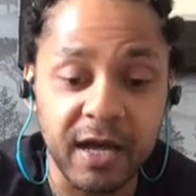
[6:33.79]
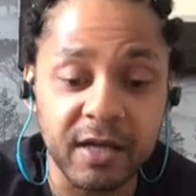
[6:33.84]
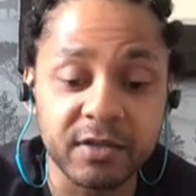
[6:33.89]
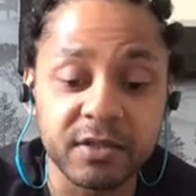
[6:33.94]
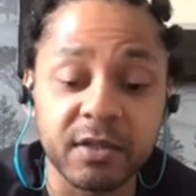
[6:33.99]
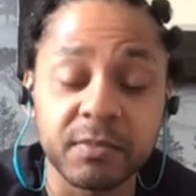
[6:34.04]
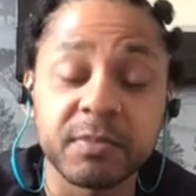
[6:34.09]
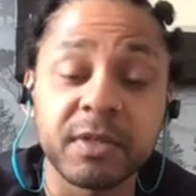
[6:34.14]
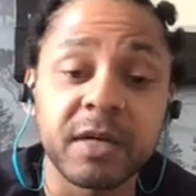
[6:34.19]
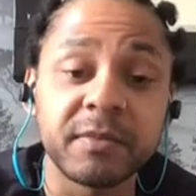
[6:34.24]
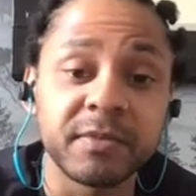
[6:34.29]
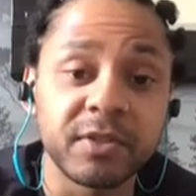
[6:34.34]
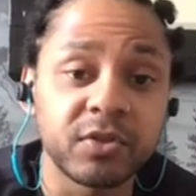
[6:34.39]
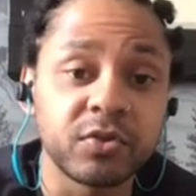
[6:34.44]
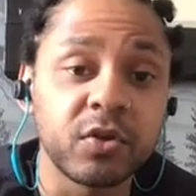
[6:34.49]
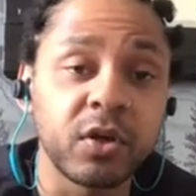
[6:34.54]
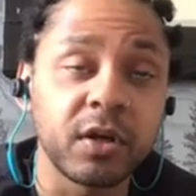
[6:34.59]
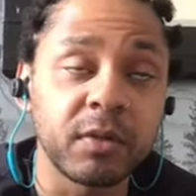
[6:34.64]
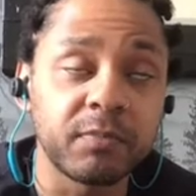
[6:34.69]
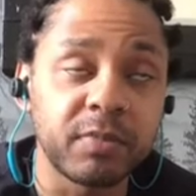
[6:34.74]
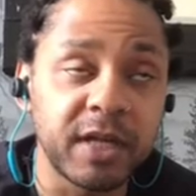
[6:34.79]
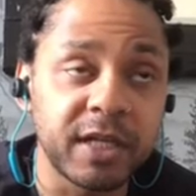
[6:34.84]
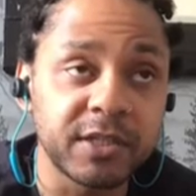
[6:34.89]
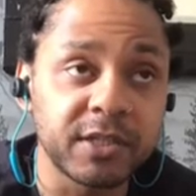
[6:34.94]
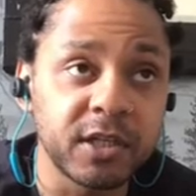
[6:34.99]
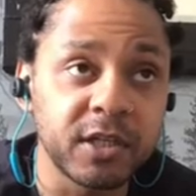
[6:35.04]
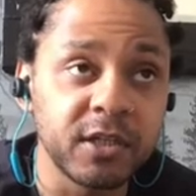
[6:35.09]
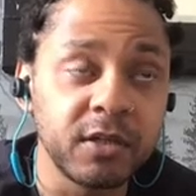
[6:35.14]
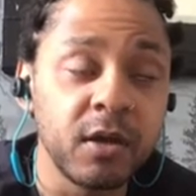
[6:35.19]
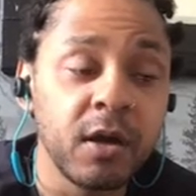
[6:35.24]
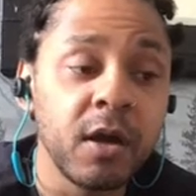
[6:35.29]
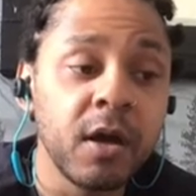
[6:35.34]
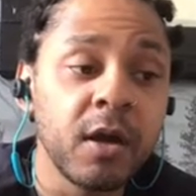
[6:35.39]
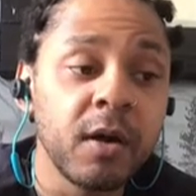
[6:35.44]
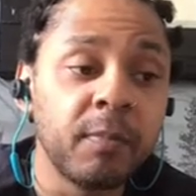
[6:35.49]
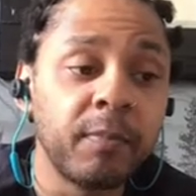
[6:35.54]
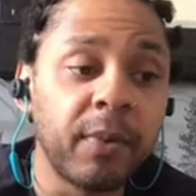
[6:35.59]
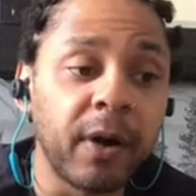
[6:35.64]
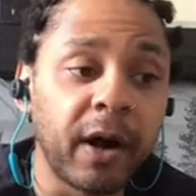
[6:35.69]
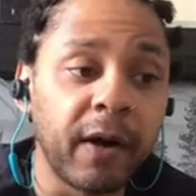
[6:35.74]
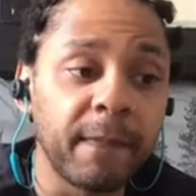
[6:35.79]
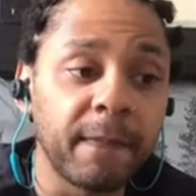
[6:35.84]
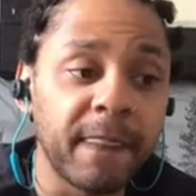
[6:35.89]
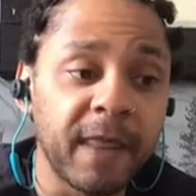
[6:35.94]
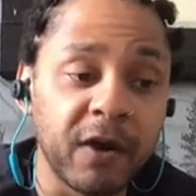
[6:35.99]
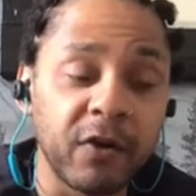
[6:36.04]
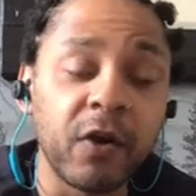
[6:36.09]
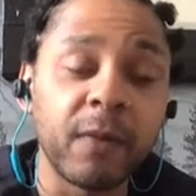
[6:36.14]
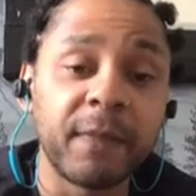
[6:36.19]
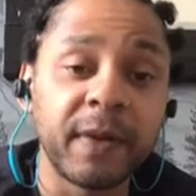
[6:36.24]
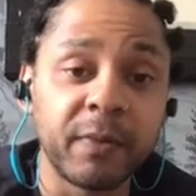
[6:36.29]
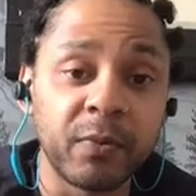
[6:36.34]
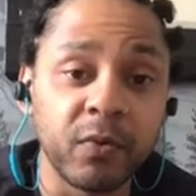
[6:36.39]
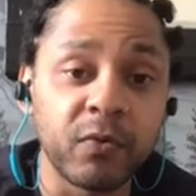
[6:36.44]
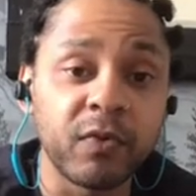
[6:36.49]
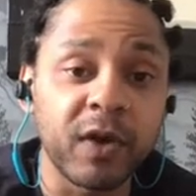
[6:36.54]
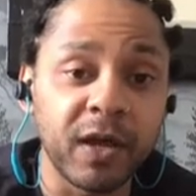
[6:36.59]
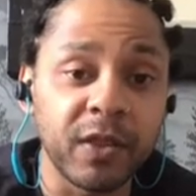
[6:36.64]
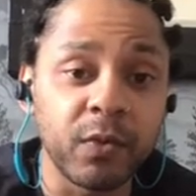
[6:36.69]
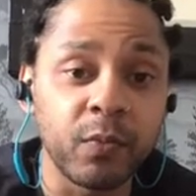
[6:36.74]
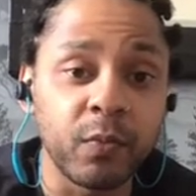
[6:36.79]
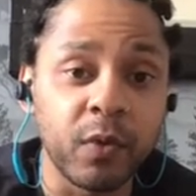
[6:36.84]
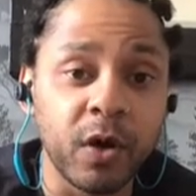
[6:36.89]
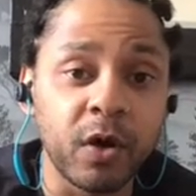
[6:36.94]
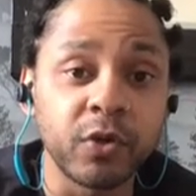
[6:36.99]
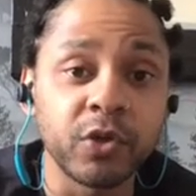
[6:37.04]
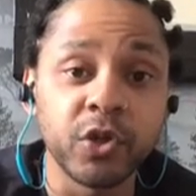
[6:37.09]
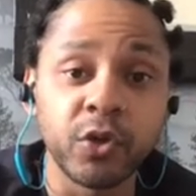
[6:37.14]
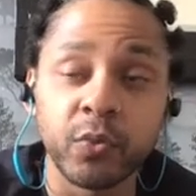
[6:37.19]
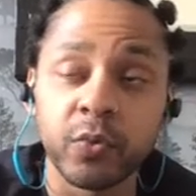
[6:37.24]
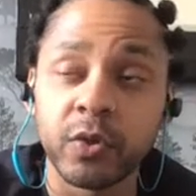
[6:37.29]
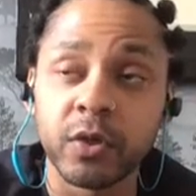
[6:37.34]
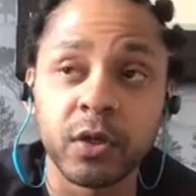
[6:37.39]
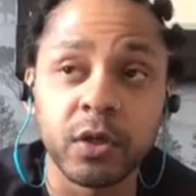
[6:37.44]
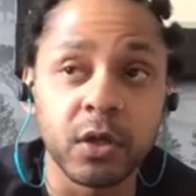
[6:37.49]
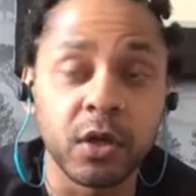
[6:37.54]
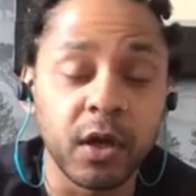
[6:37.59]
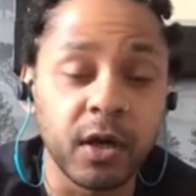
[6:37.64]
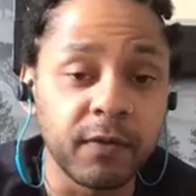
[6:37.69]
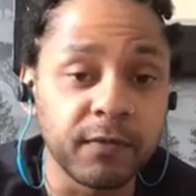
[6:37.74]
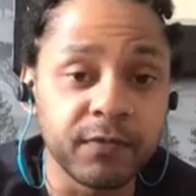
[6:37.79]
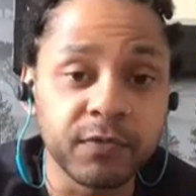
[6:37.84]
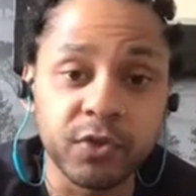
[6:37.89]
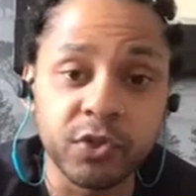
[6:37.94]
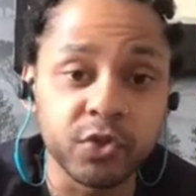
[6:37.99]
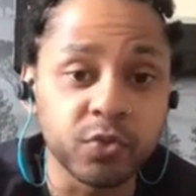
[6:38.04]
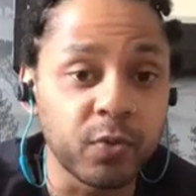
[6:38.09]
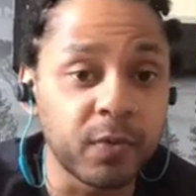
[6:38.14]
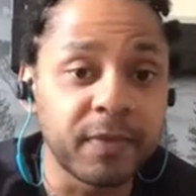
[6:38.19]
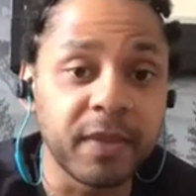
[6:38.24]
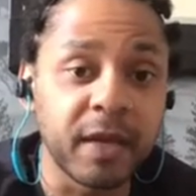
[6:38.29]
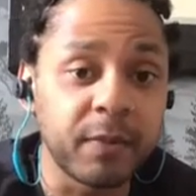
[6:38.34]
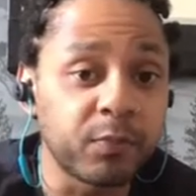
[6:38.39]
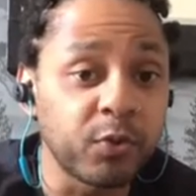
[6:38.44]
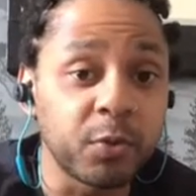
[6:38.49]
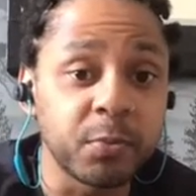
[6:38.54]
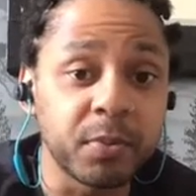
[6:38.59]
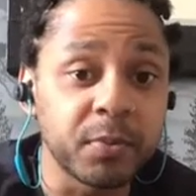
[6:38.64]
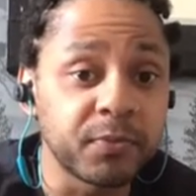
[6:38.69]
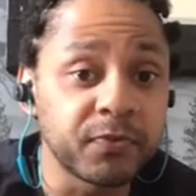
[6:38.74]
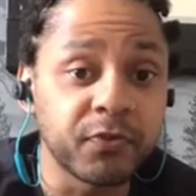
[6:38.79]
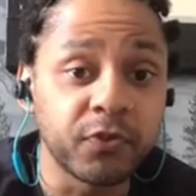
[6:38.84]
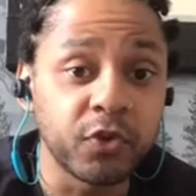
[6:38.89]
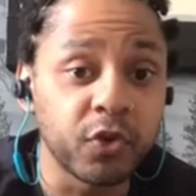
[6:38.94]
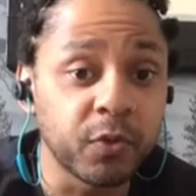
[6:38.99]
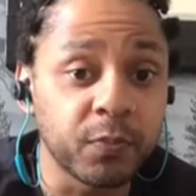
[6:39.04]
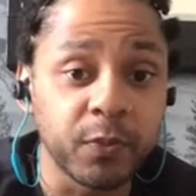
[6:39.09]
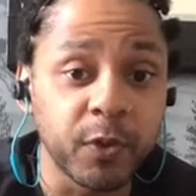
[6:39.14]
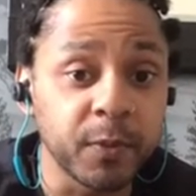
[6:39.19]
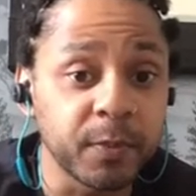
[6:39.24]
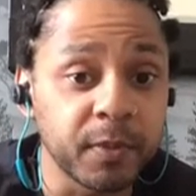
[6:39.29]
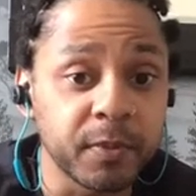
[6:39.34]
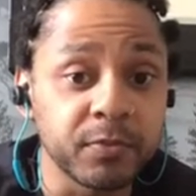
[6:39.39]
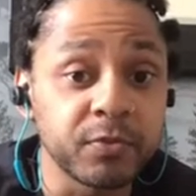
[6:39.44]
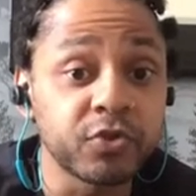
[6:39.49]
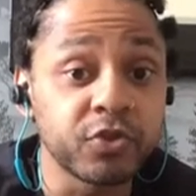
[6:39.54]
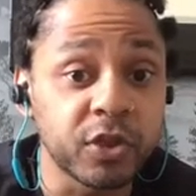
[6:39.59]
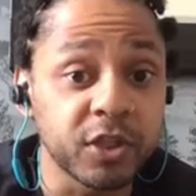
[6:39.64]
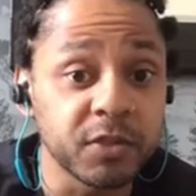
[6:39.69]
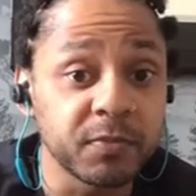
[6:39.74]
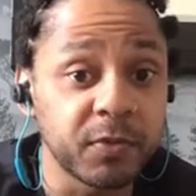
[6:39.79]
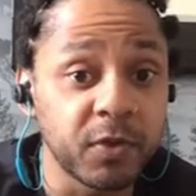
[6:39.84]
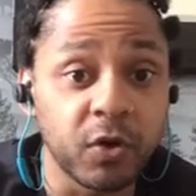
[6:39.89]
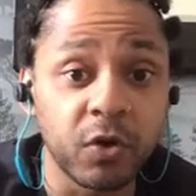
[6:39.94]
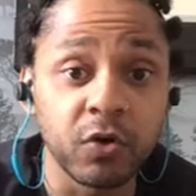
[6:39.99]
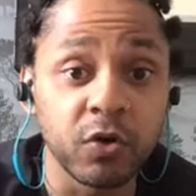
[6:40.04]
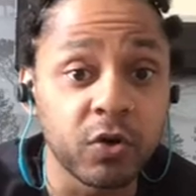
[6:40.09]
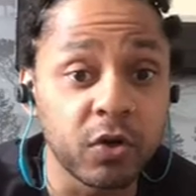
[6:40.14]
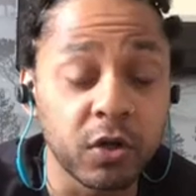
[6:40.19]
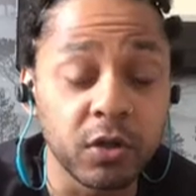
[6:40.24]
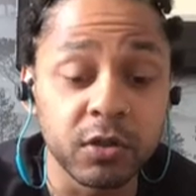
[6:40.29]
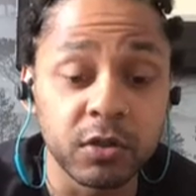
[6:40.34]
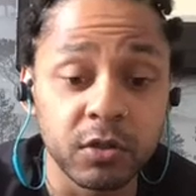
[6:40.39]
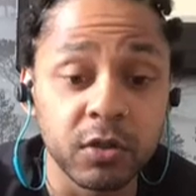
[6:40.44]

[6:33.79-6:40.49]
Sometimes it's not pleasant, but there are people around the world who would love to swap their problems for your problems, trust me on God.